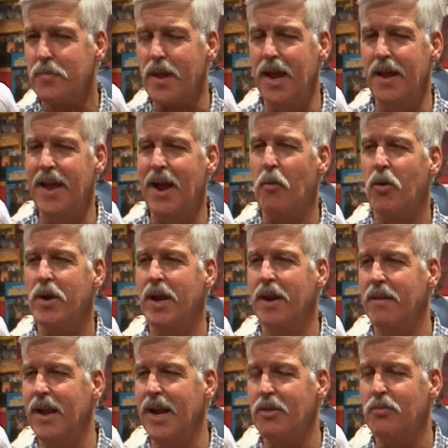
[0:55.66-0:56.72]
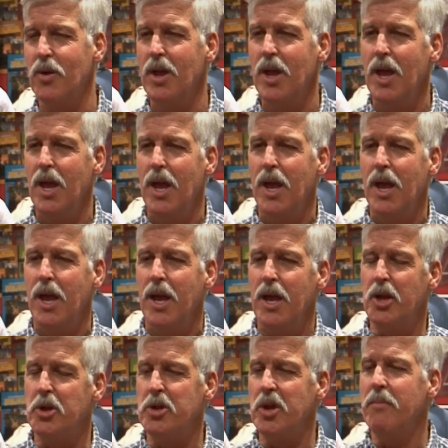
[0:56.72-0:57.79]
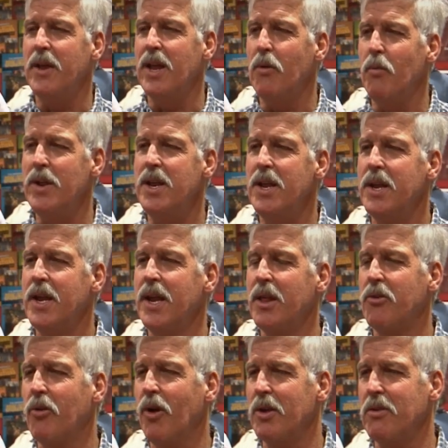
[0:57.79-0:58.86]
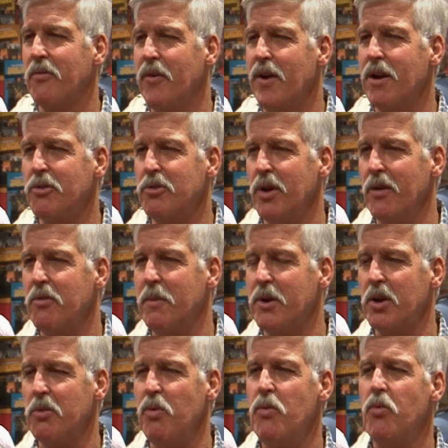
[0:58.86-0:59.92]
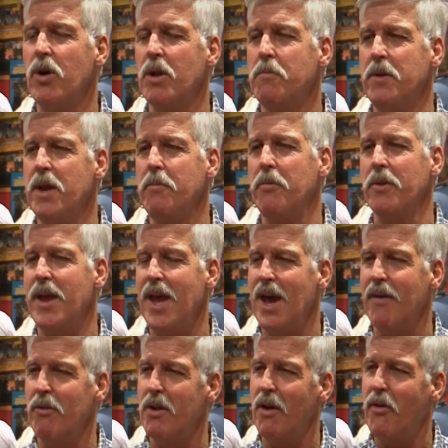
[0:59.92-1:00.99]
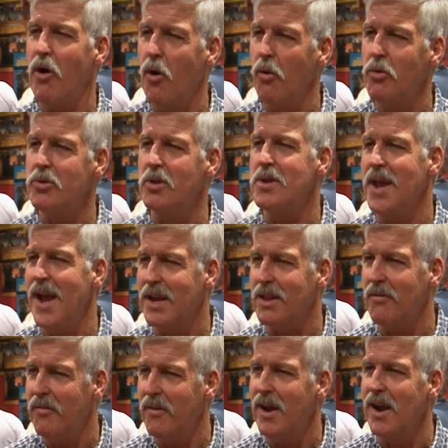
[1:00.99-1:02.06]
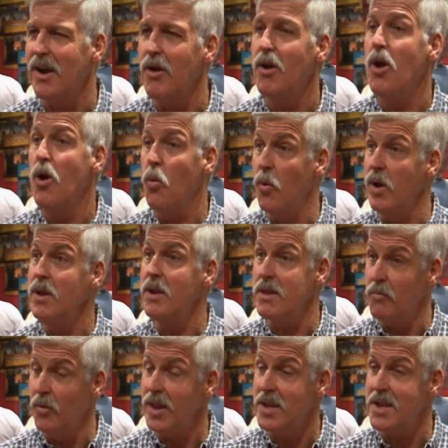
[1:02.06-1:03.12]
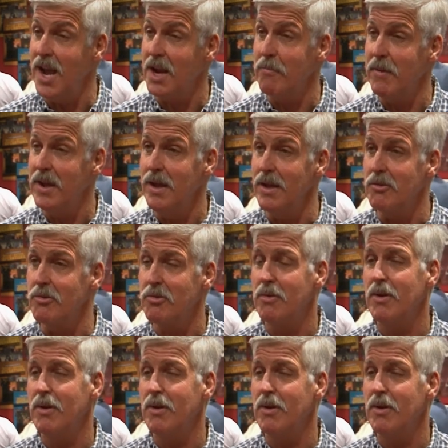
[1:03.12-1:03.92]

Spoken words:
And that working length is something that we need to get across the fire service because we want people to have enough hose to attack the fire when attack begins.